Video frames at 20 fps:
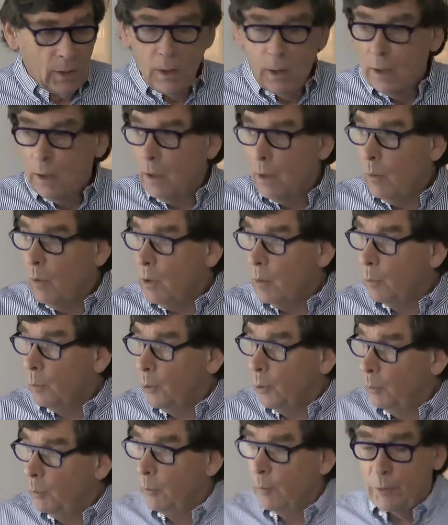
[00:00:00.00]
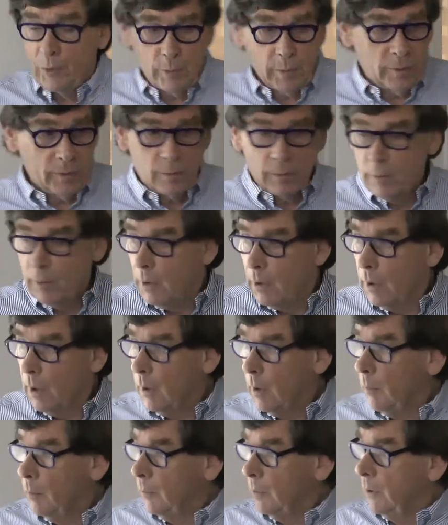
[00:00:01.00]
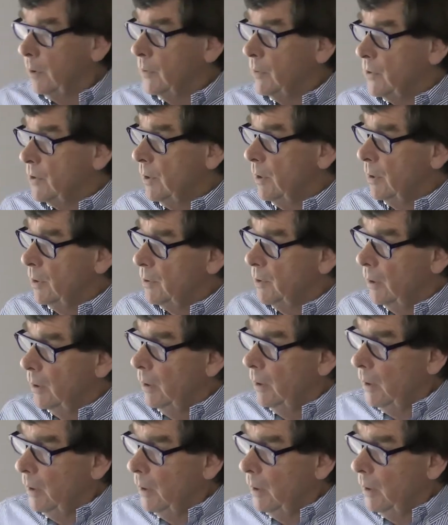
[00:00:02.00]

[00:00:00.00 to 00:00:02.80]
Now, one of the problems with um, Concerta